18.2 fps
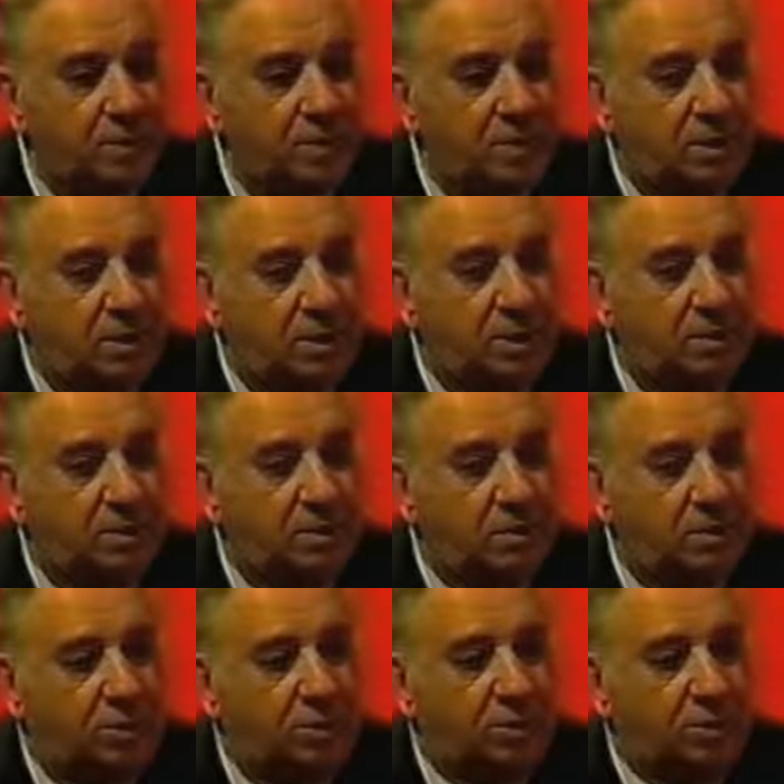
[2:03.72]
They
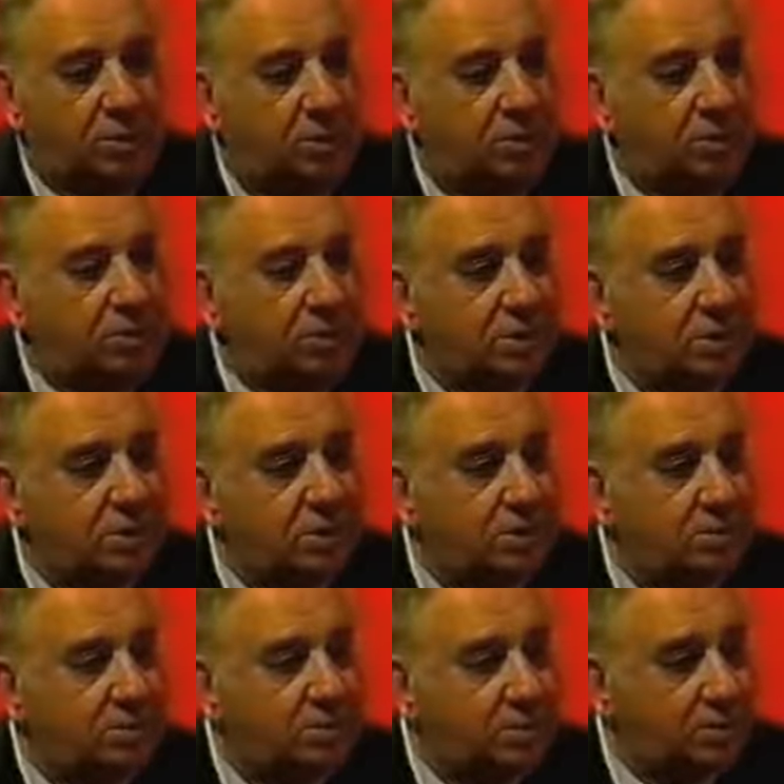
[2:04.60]
told us, yes,
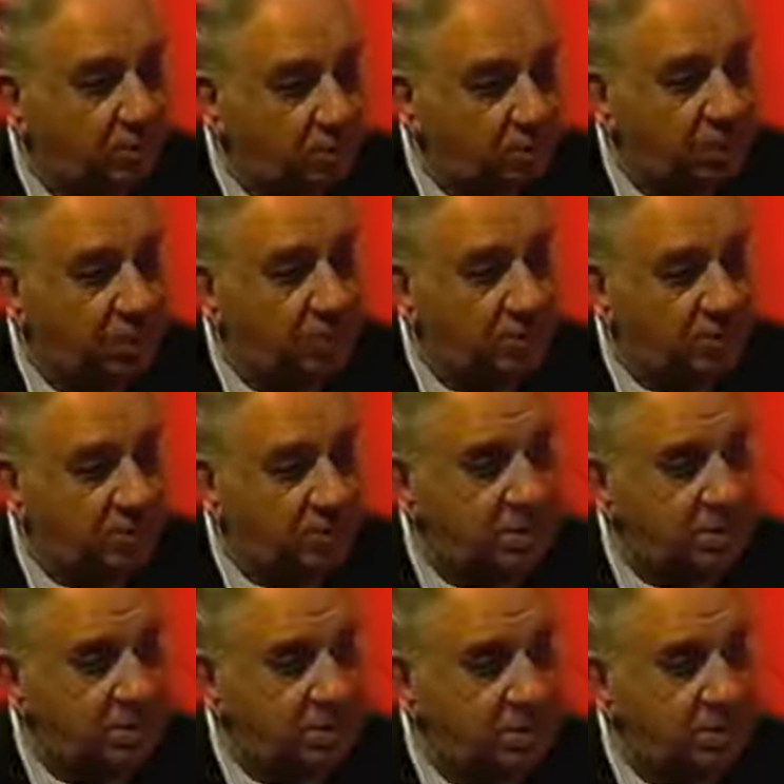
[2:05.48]
that Bill
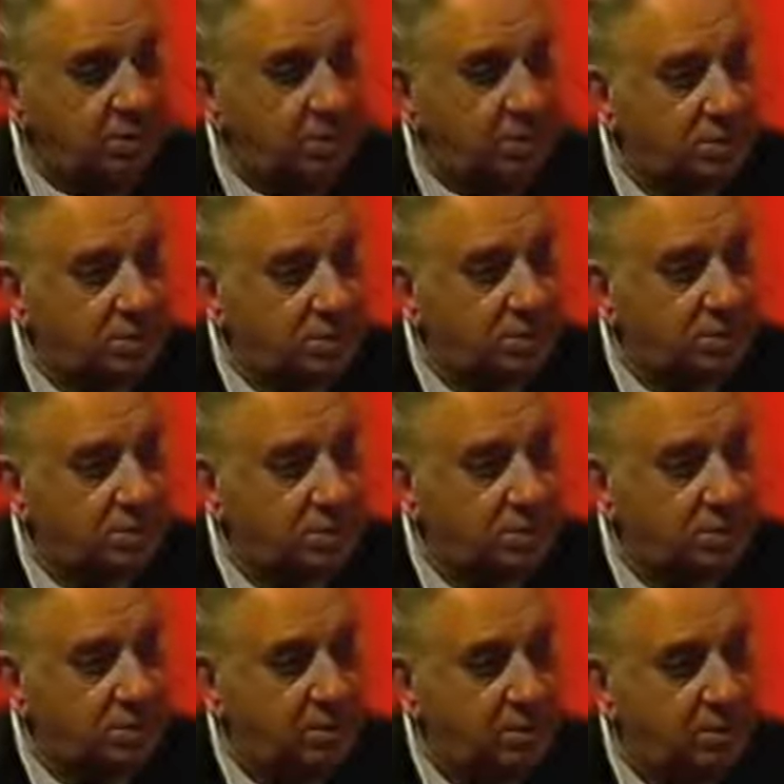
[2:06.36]
Ramsey was
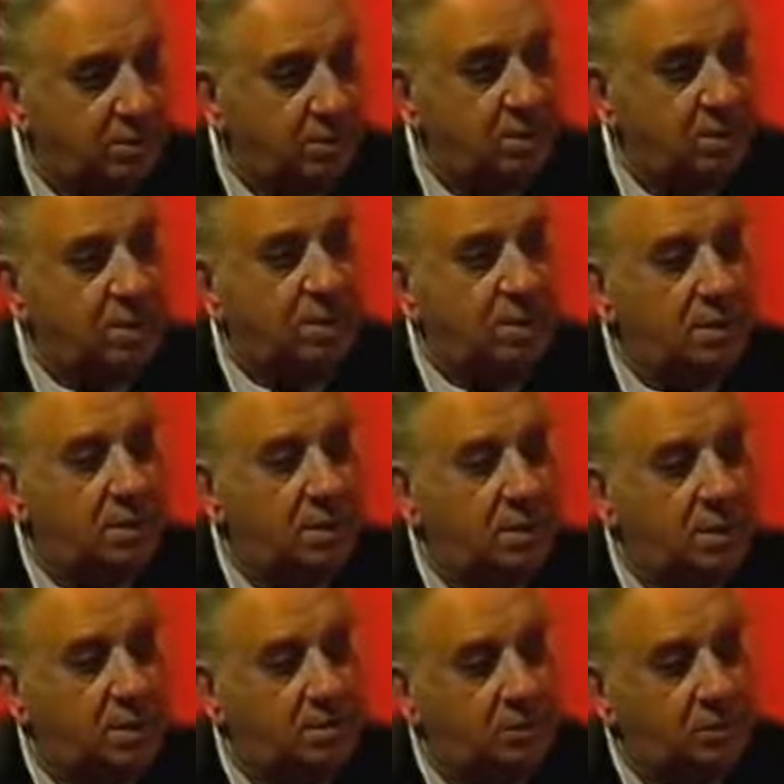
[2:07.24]
considered
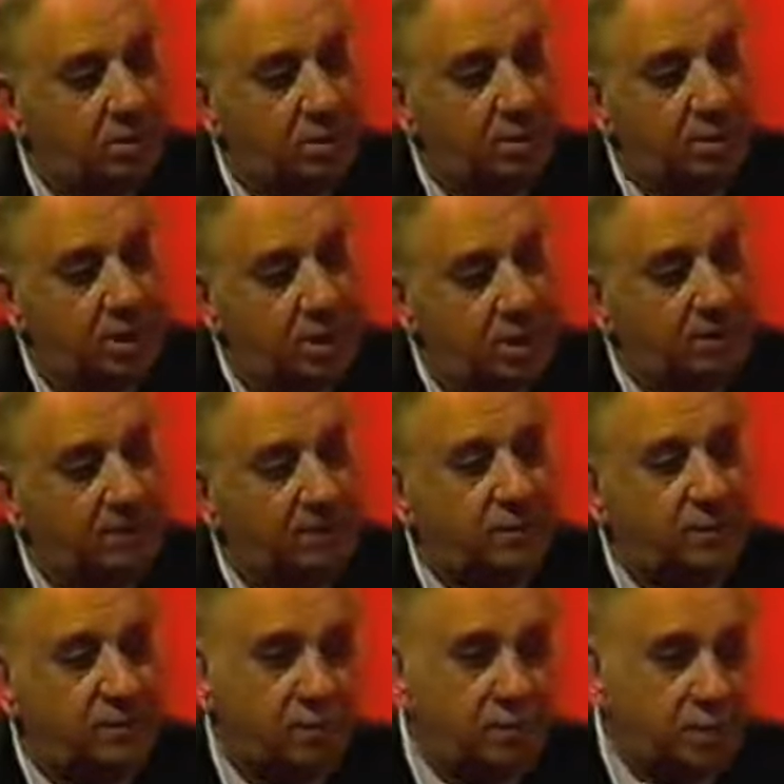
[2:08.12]
a real-life
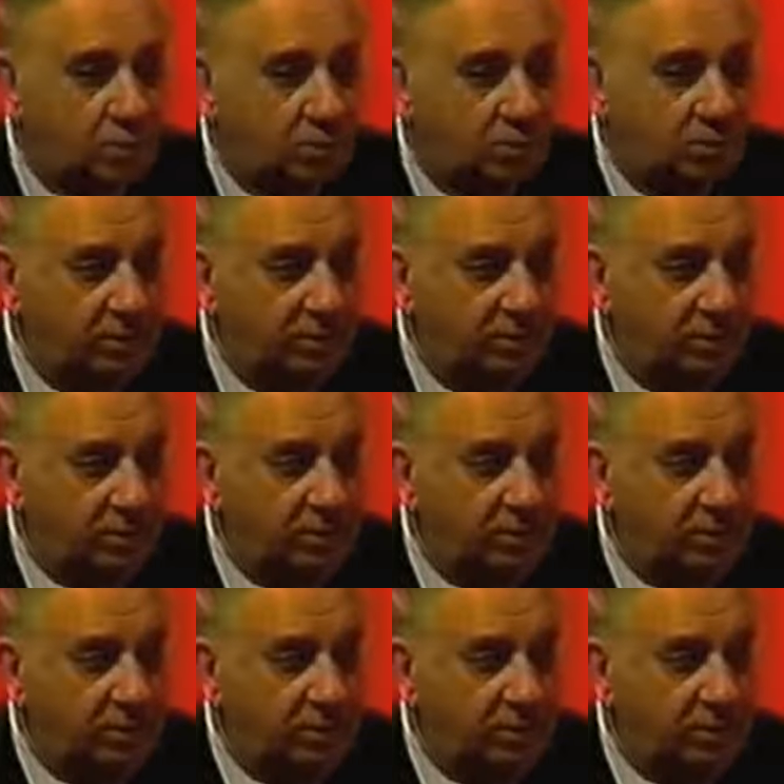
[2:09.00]
werewolf.